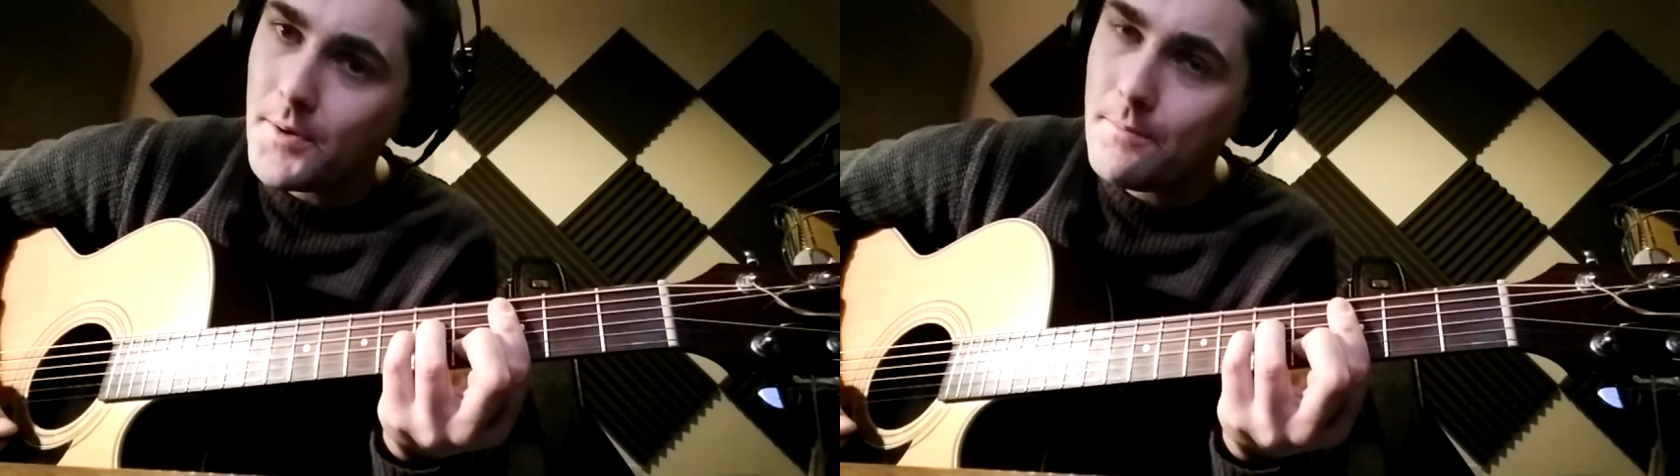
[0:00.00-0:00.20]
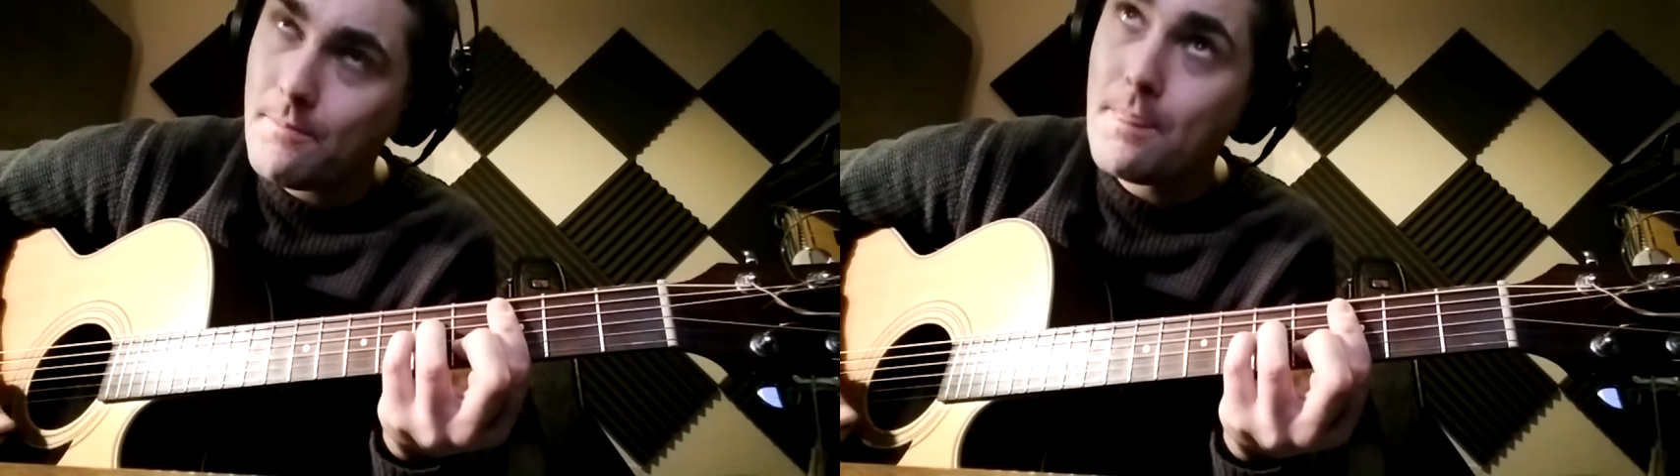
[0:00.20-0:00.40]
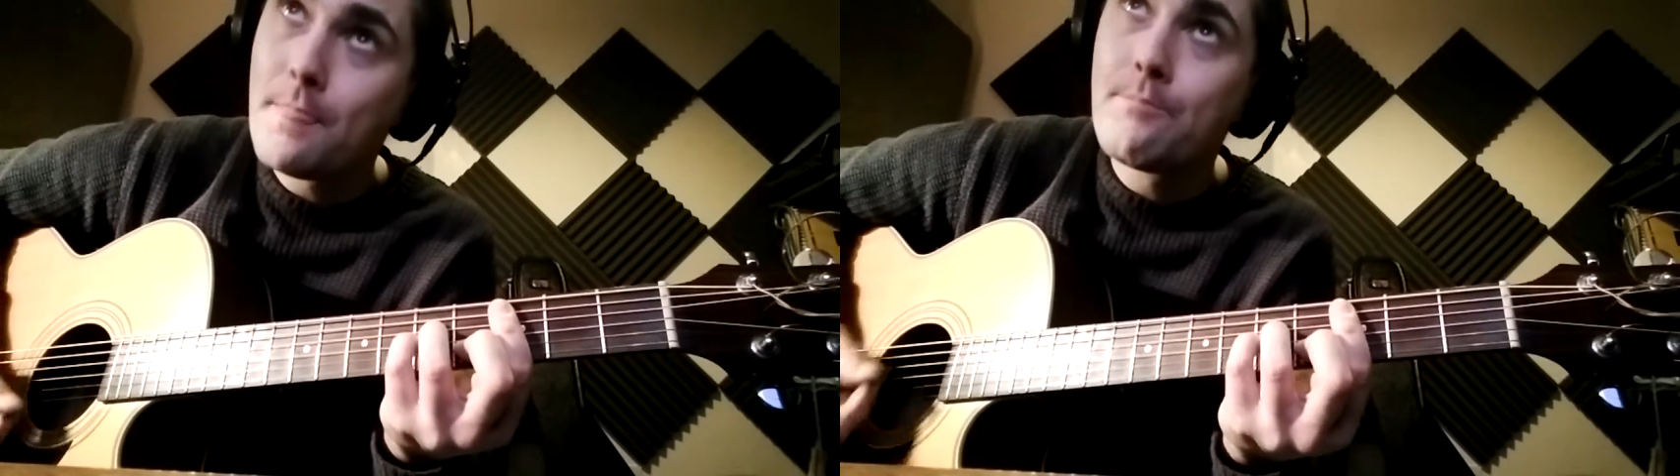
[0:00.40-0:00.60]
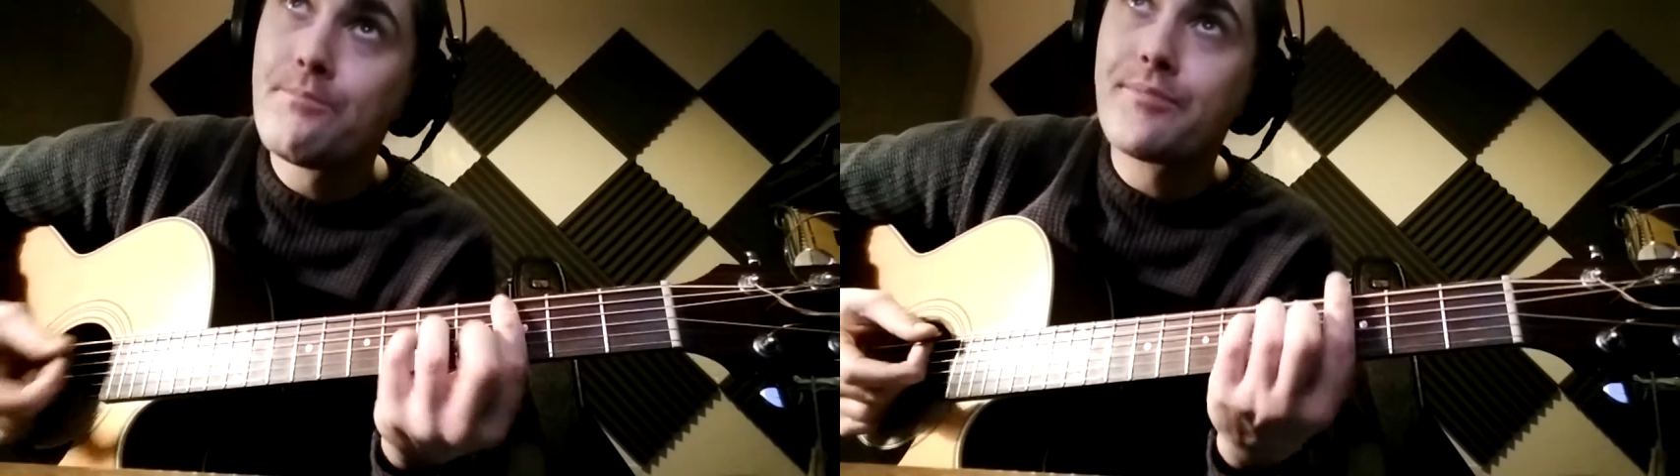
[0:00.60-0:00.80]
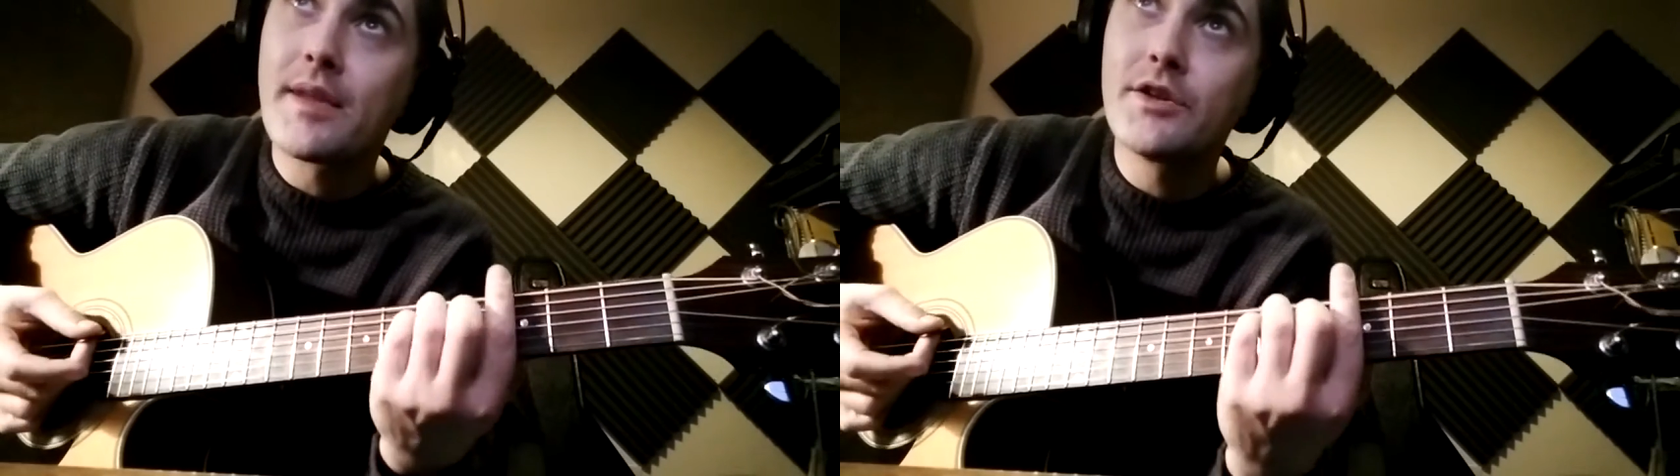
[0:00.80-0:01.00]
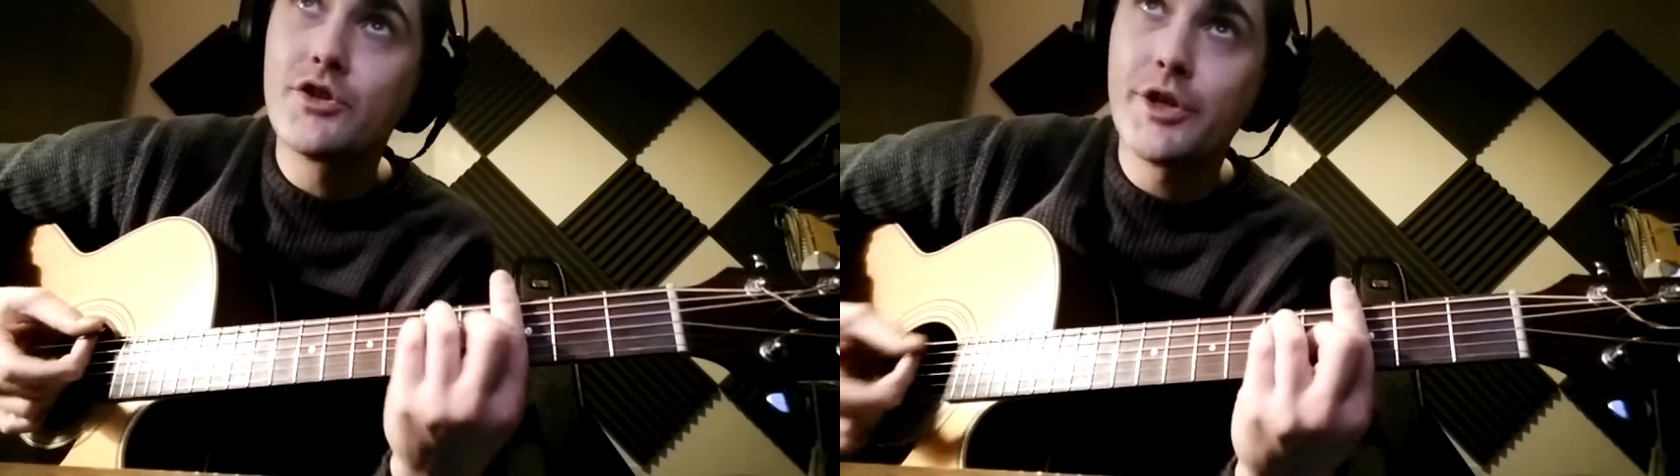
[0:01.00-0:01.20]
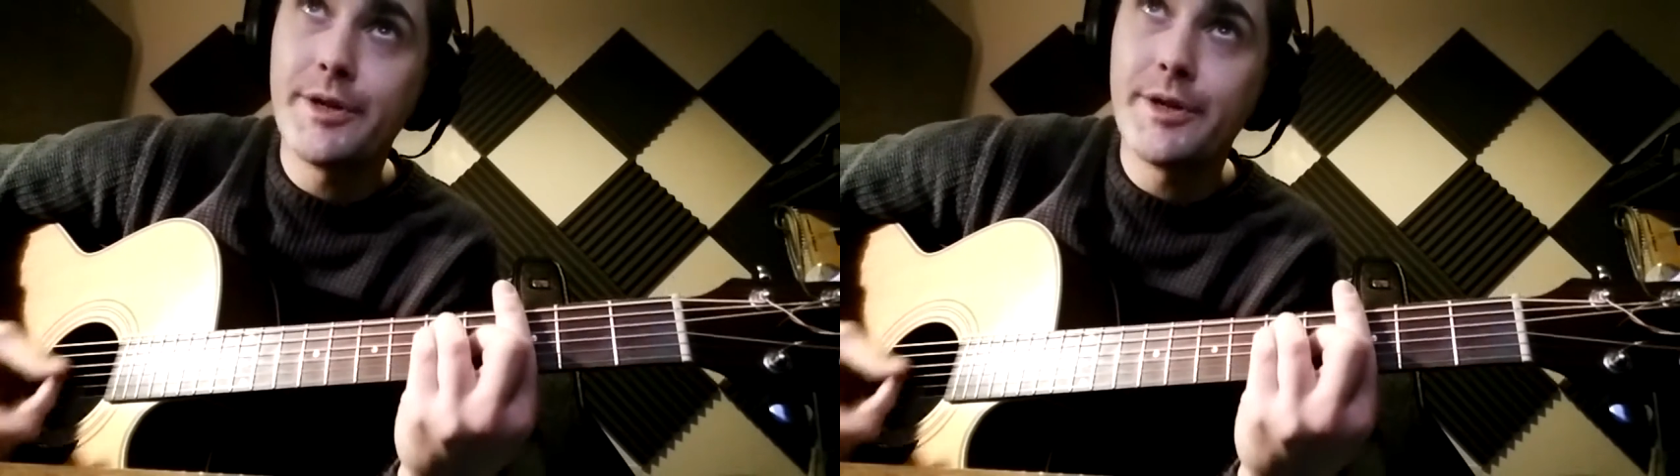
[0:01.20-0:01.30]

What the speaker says: and G.